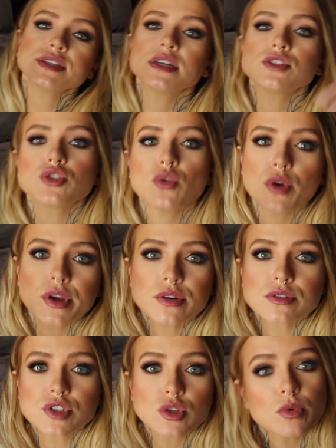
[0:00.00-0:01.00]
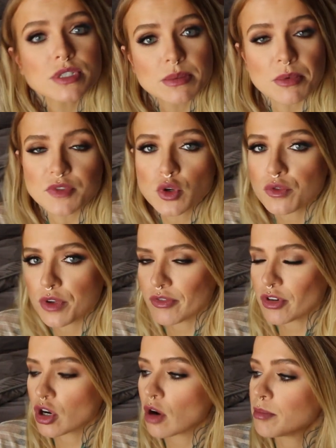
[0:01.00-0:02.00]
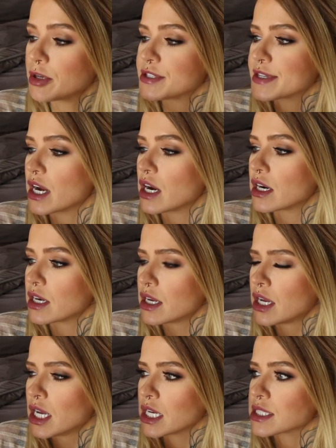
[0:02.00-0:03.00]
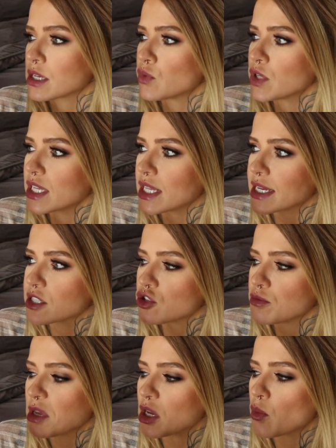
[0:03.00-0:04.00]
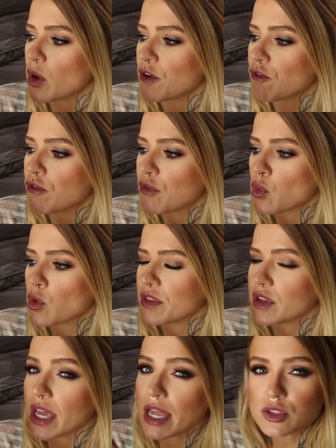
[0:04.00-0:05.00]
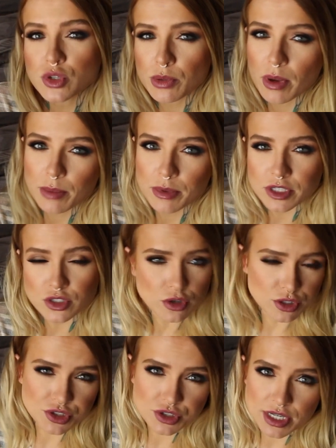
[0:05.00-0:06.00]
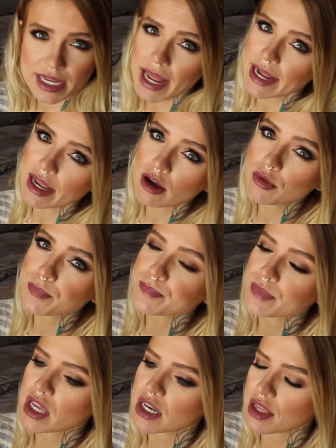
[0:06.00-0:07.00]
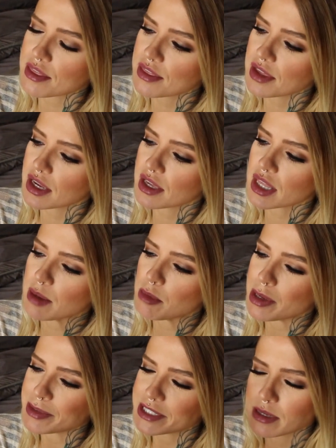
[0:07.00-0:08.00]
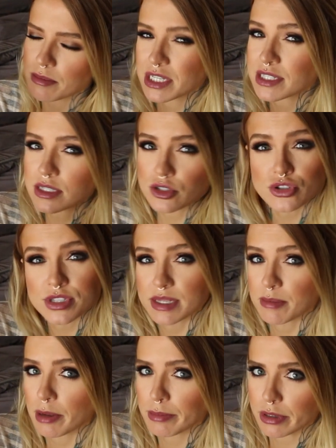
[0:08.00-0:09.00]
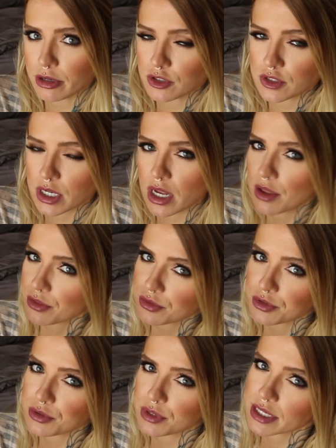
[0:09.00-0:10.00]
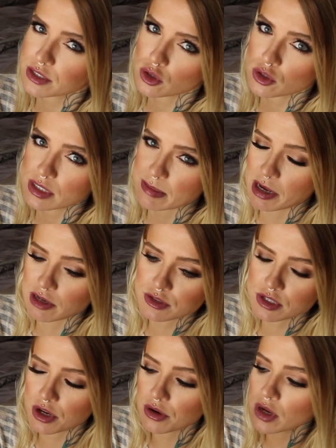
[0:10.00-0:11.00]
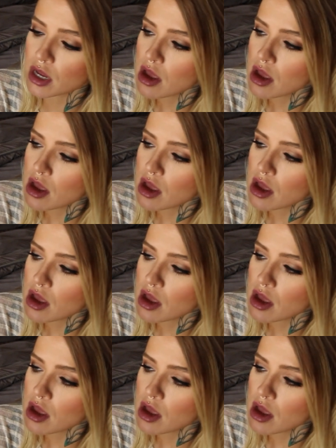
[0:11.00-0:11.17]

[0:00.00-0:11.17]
essential oils or what some of your favorite combos are, because I'd really like to make one for the entryway where the dogs usually hang out, and I think that maybe something citrusy might be good to cut through like dog smell. So